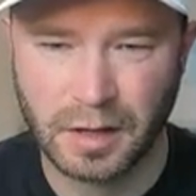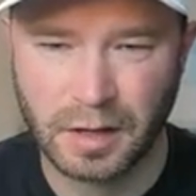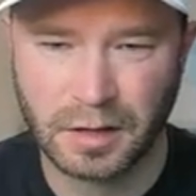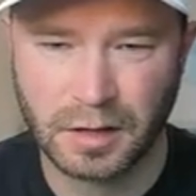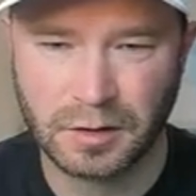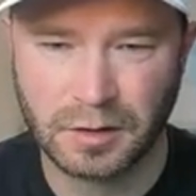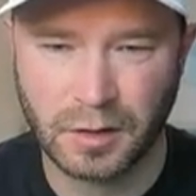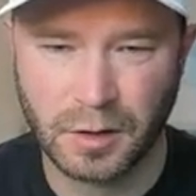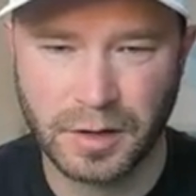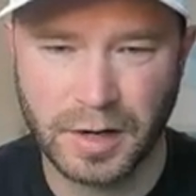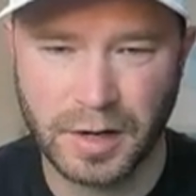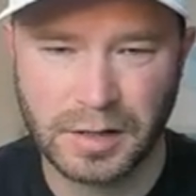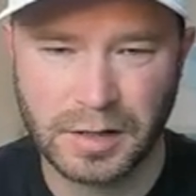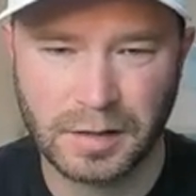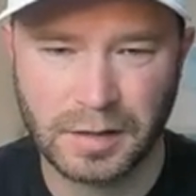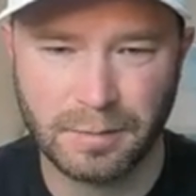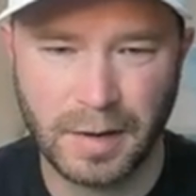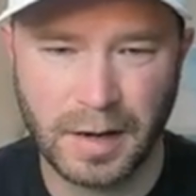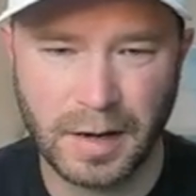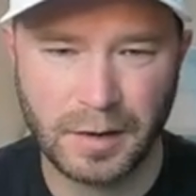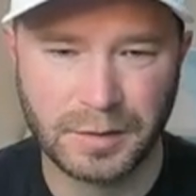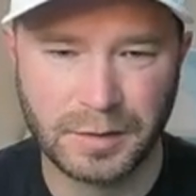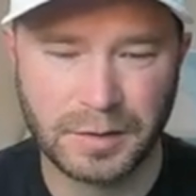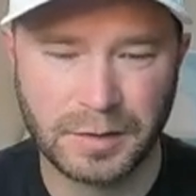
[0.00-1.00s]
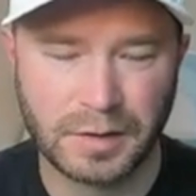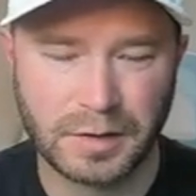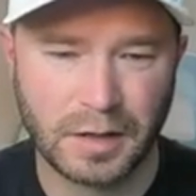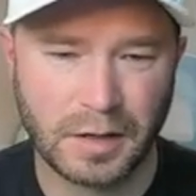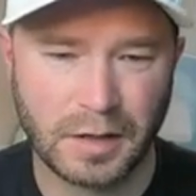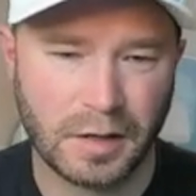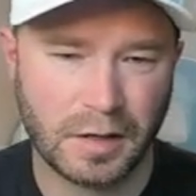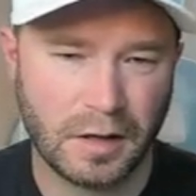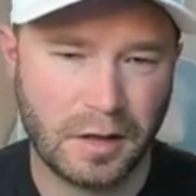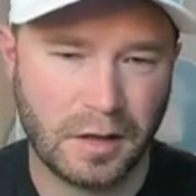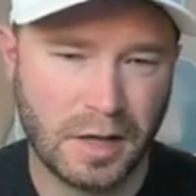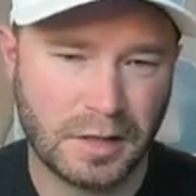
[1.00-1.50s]
consolidation bounce?
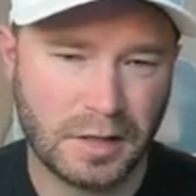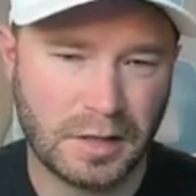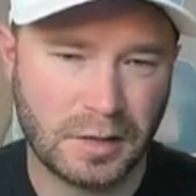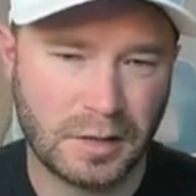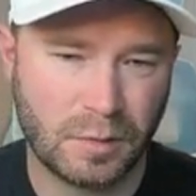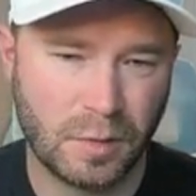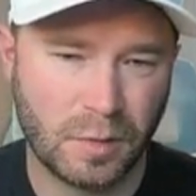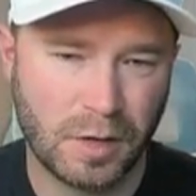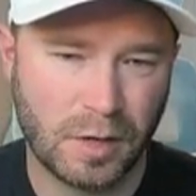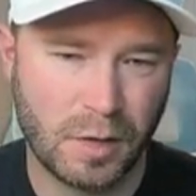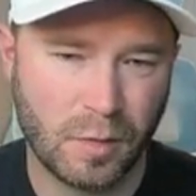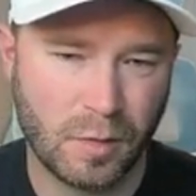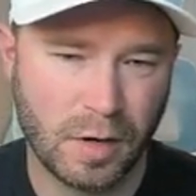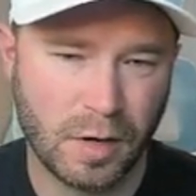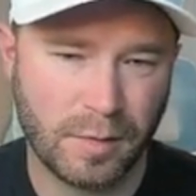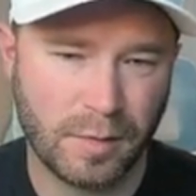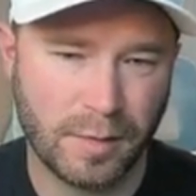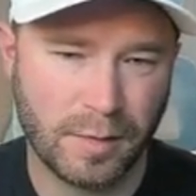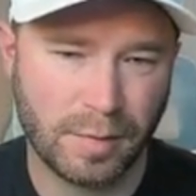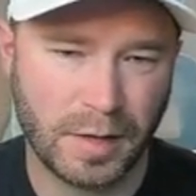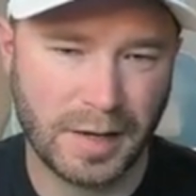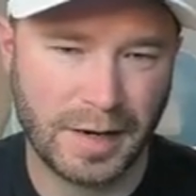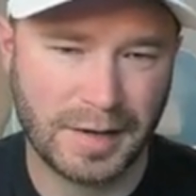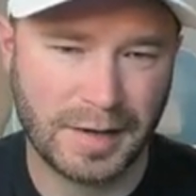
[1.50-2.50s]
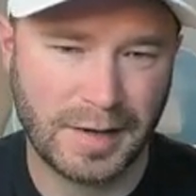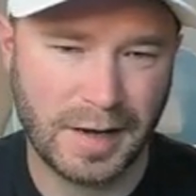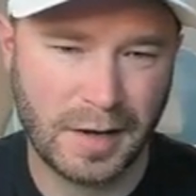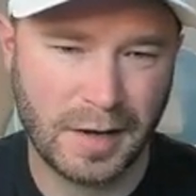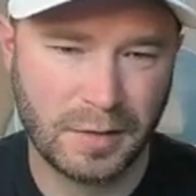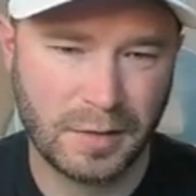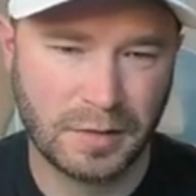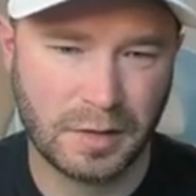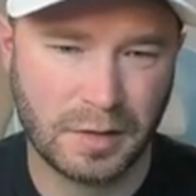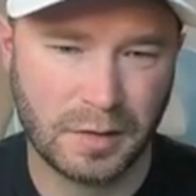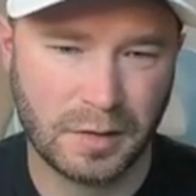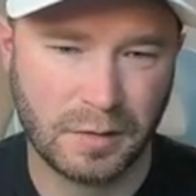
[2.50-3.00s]
This is where you want to be playing it
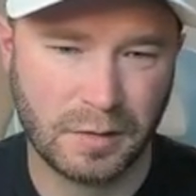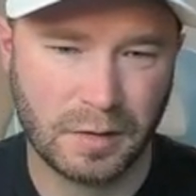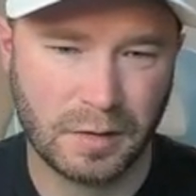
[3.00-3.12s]
down to.